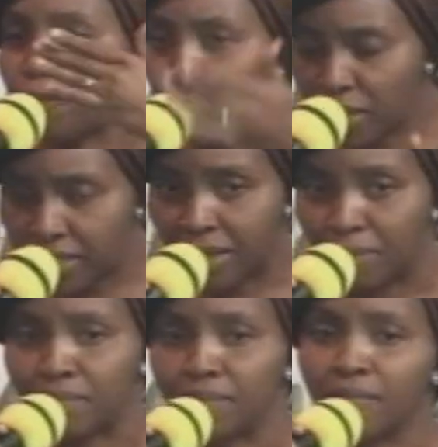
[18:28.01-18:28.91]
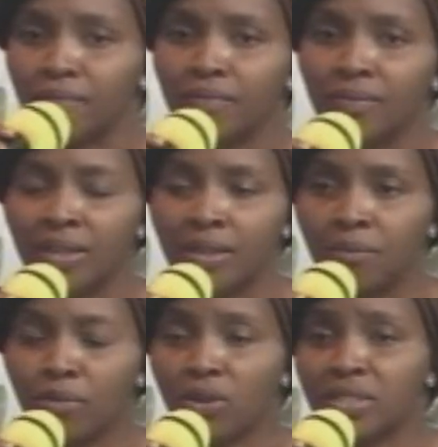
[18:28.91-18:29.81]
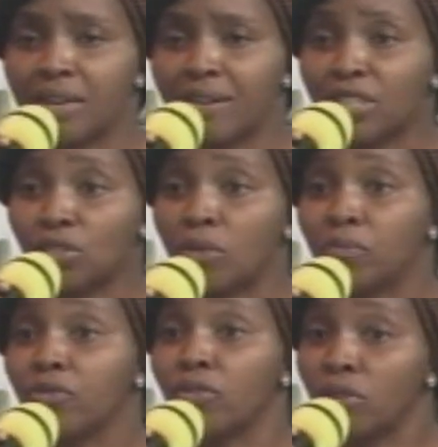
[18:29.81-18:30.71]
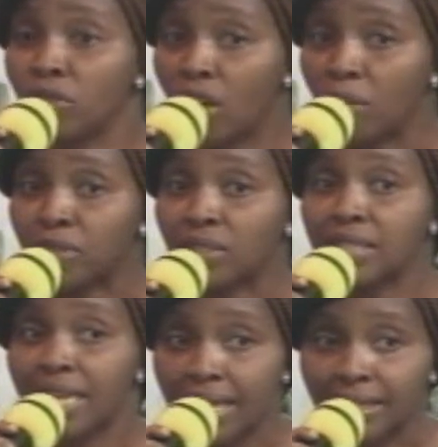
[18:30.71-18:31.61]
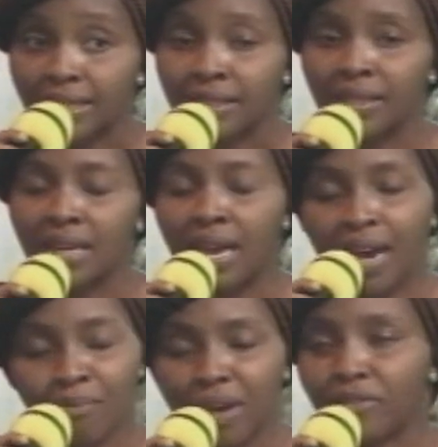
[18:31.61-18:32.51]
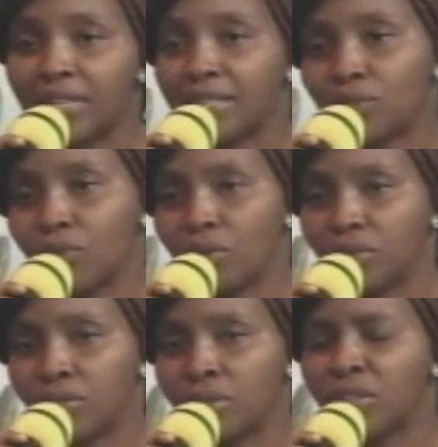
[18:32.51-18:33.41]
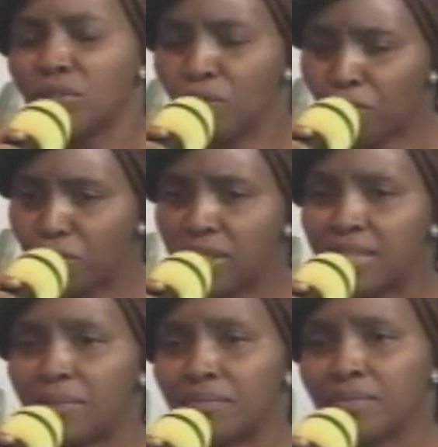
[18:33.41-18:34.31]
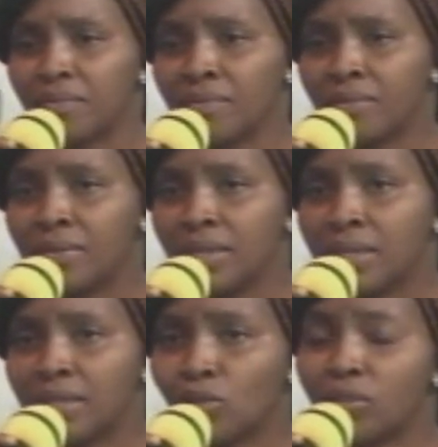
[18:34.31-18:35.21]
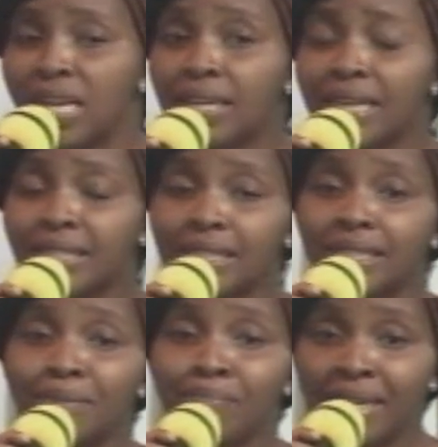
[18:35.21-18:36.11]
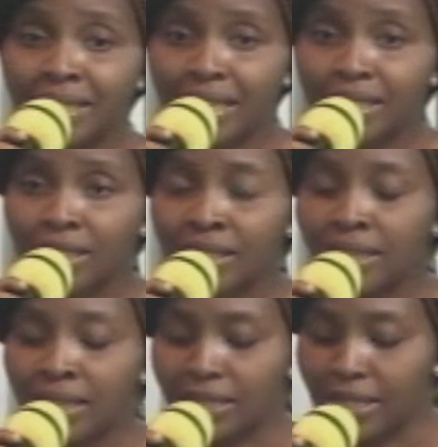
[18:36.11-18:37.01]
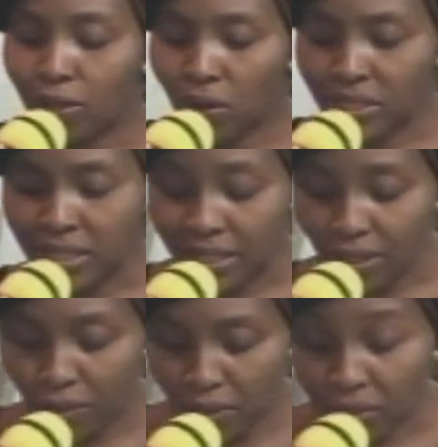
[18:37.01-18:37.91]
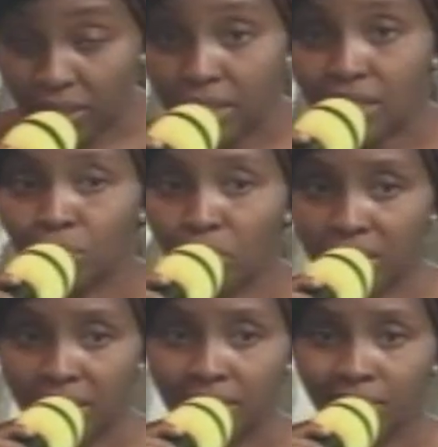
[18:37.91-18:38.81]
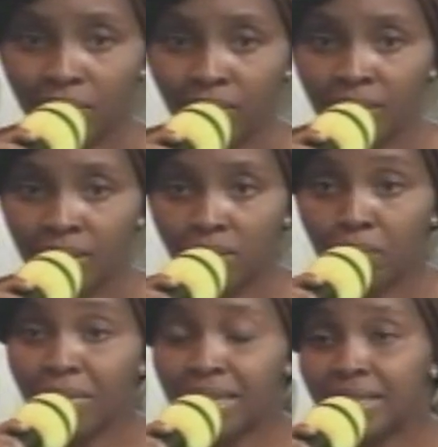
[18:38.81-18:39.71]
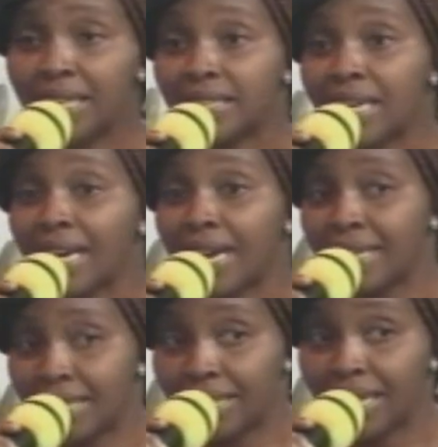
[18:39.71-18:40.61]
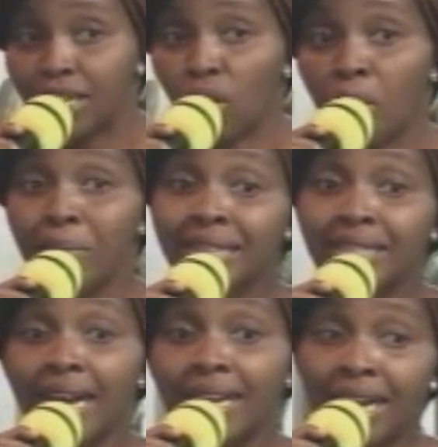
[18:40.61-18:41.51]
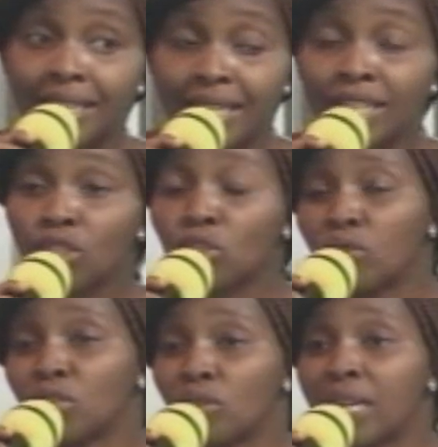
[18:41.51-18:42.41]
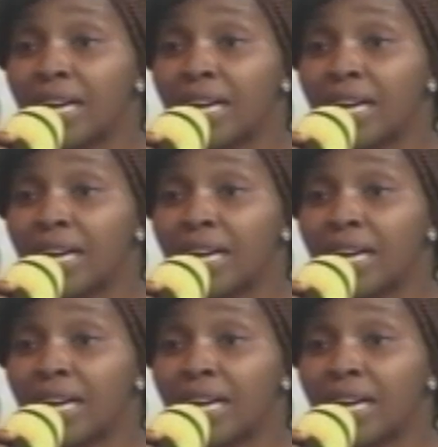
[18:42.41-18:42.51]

Feed them. Because there are some grown-ups yet. How marrow that word. You feed them. So that is the mandate the Lord is giving us this morning. Mandate, command, instruction.